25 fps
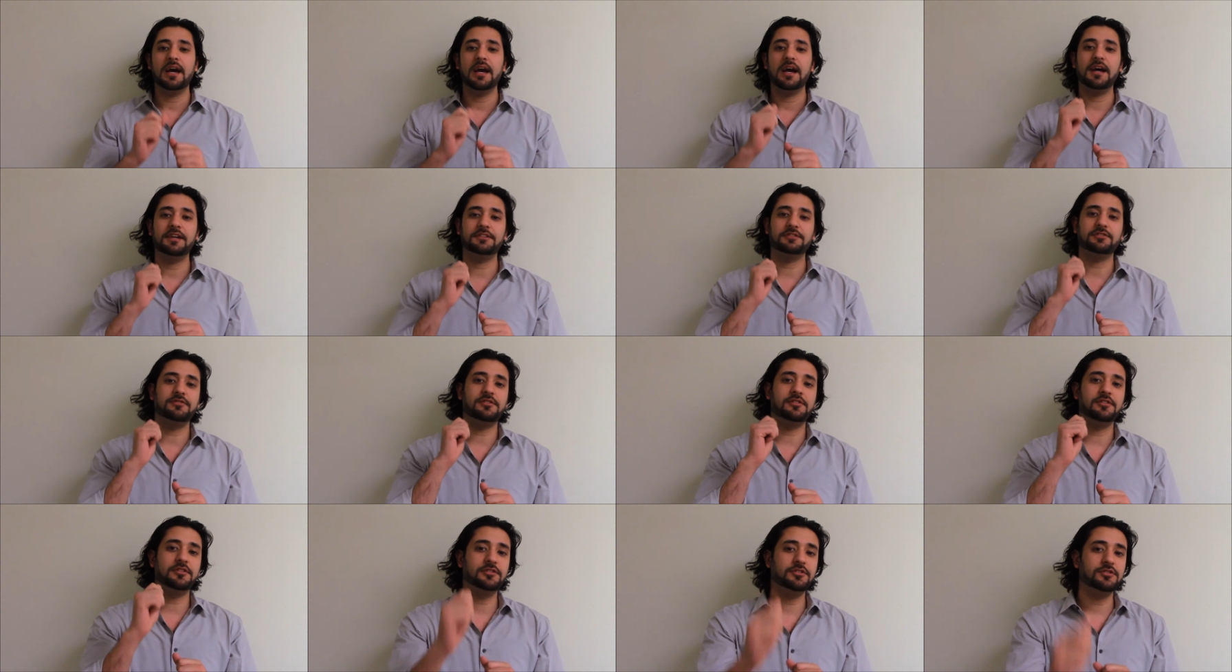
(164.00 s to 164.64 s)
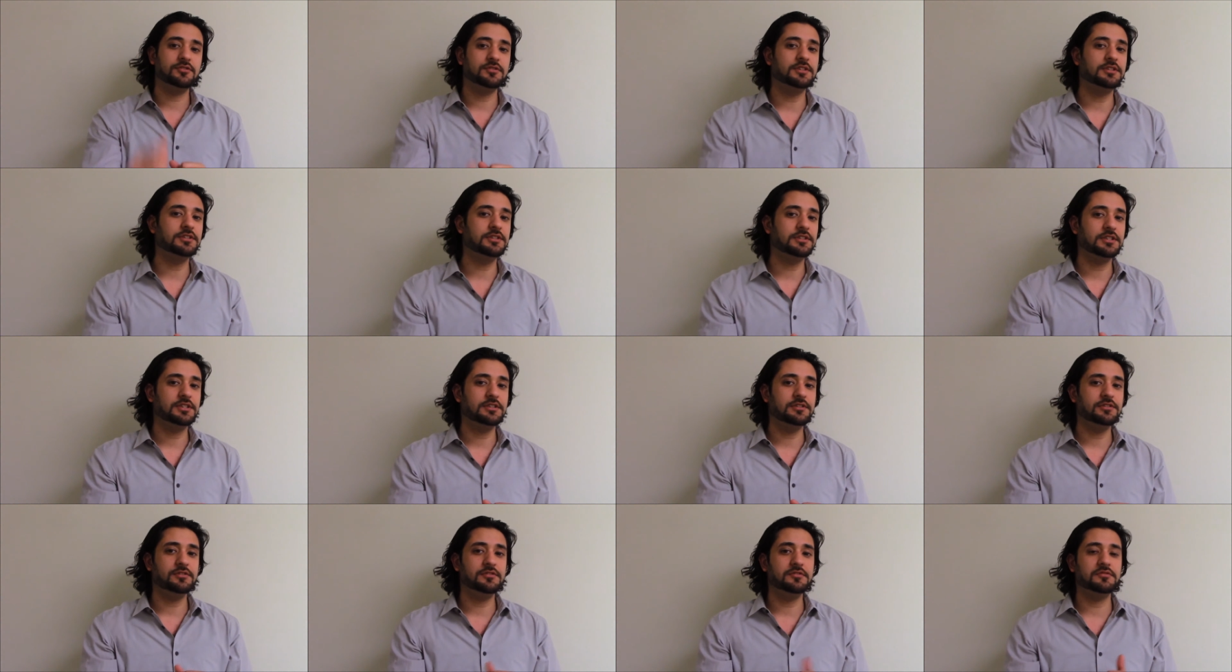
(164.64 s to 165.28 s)
as long as you
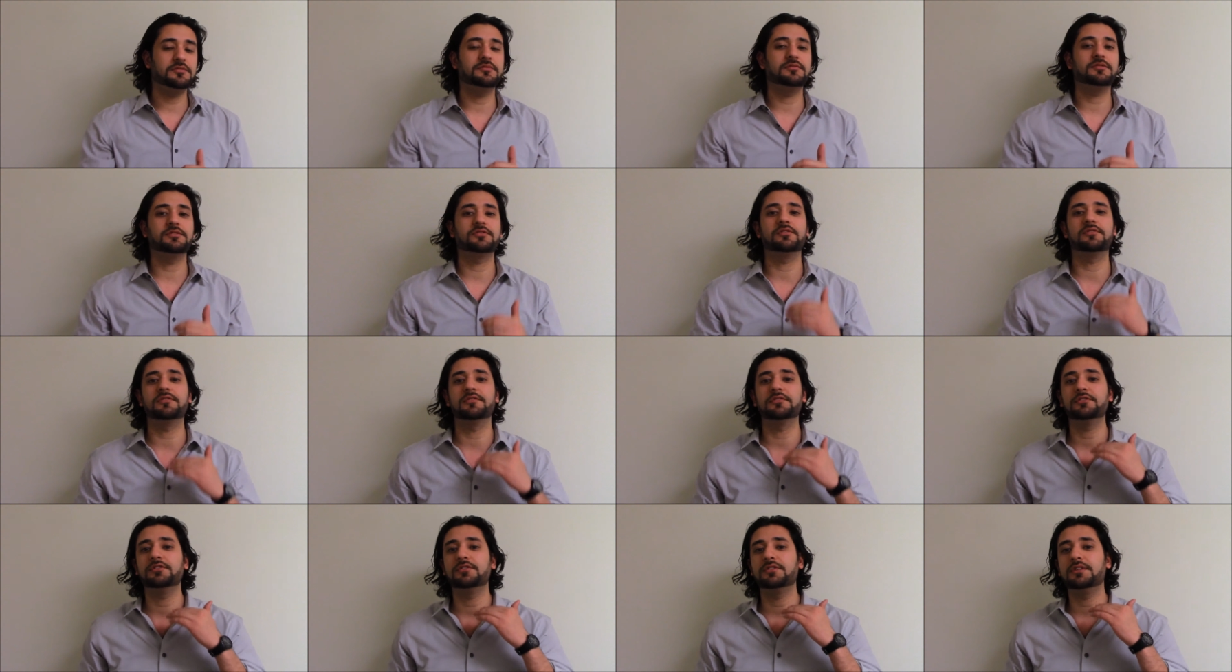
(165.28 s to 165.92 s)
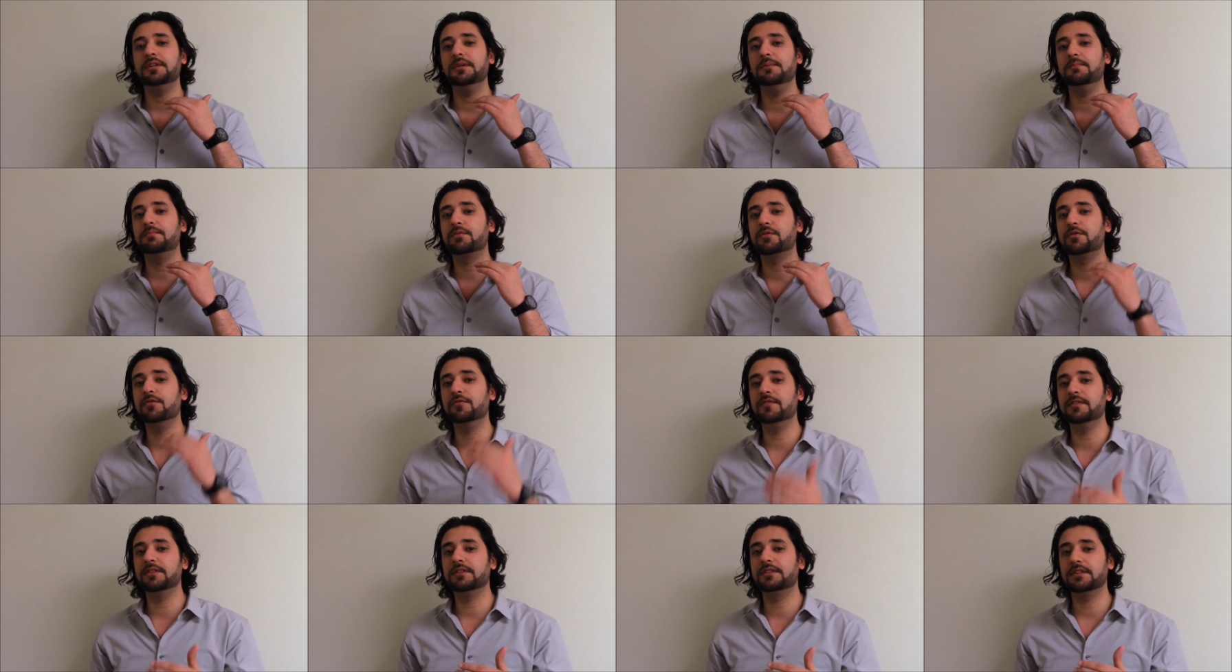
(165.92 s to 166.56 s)
continue, as long as you keep
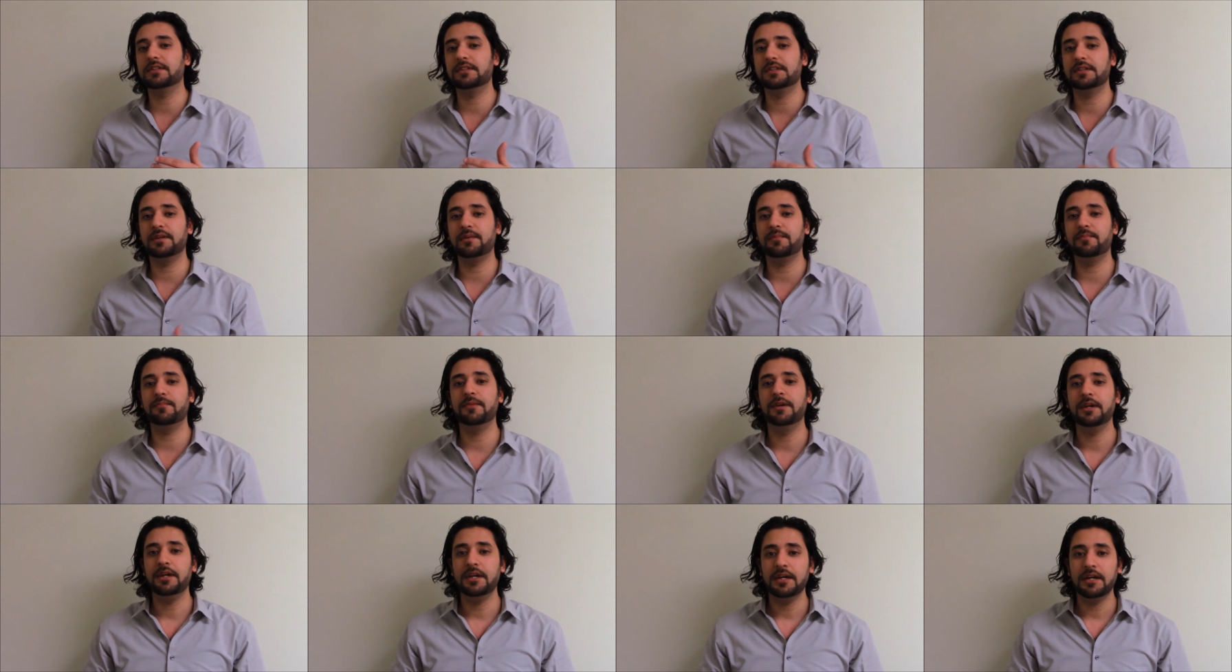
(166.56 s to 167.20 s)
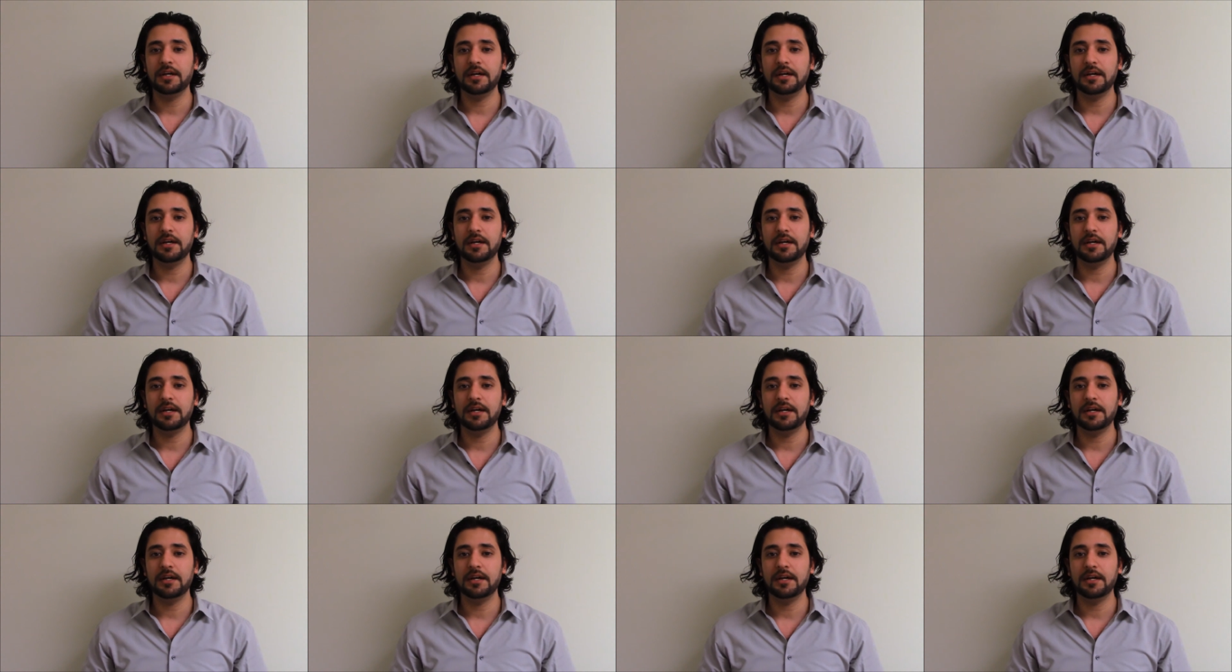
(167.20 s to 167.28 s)
proving to them